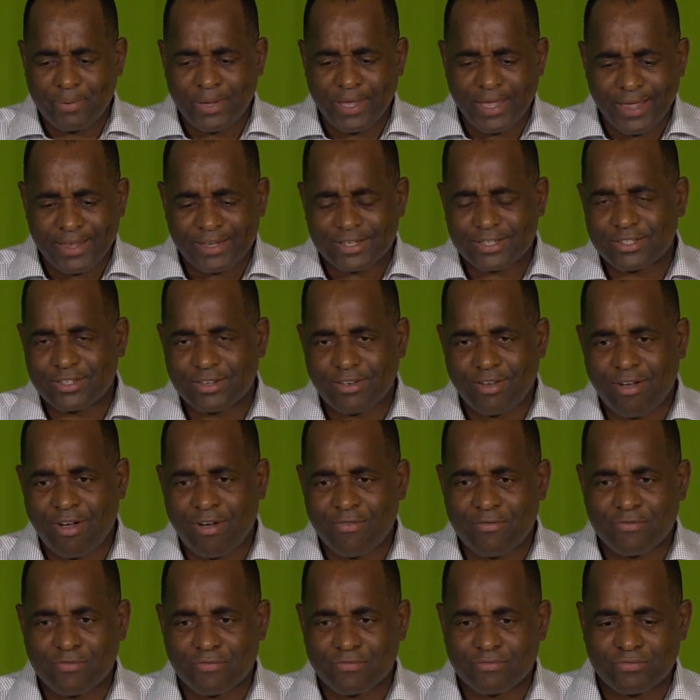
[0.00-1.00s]
pace
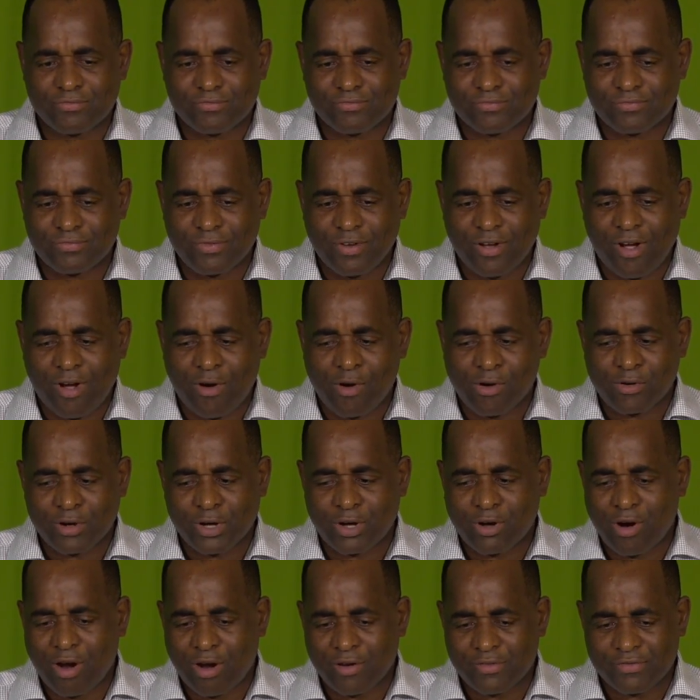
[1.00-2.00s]
of our
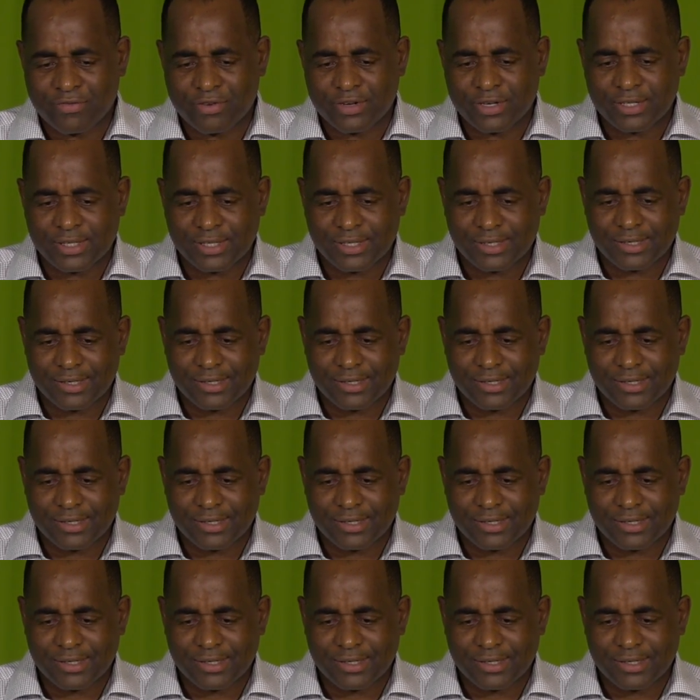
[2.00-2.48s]
recovery